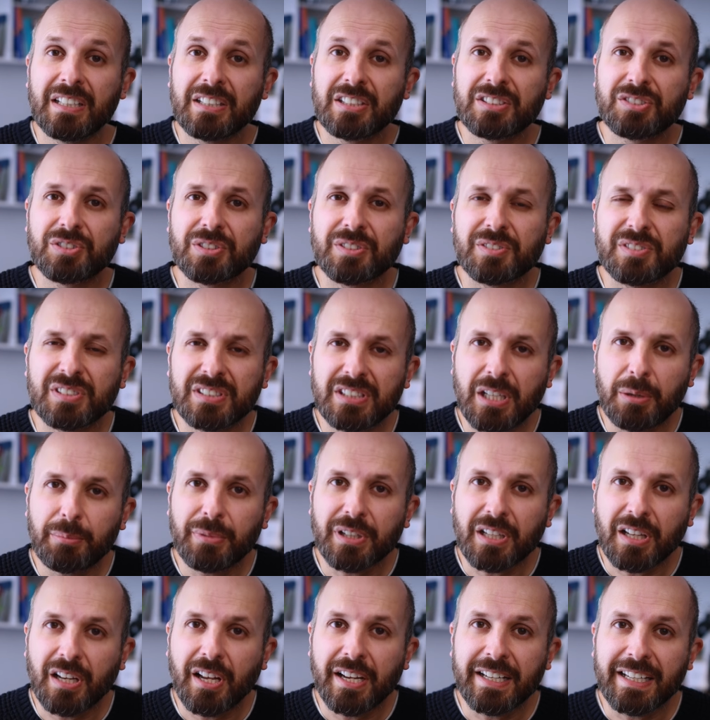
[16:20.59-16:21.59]
sort of
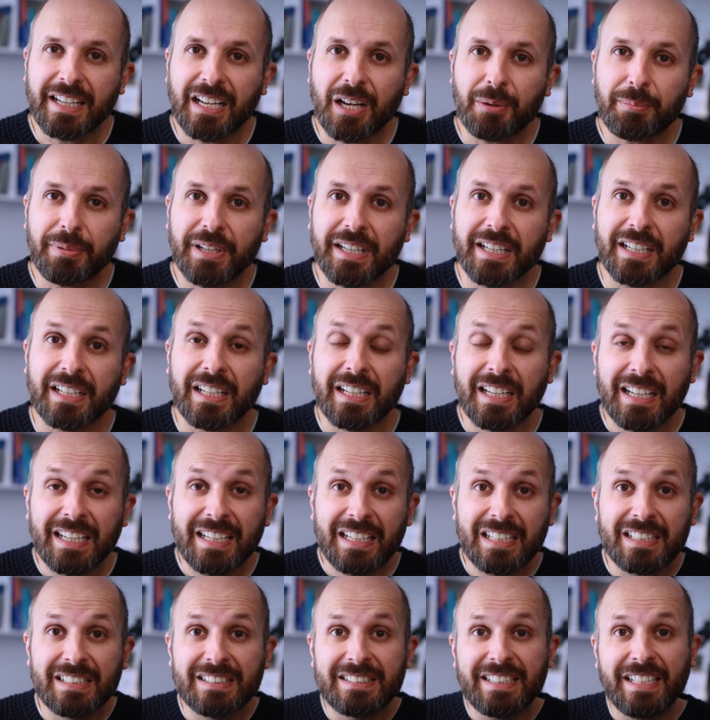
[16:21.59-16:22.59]
stomach lining up here
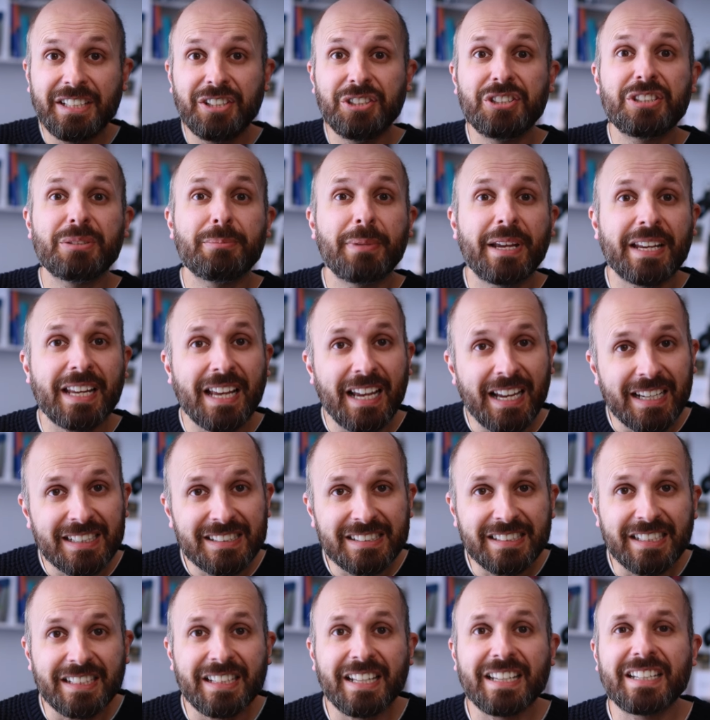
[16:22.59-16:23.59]
continue to make acid,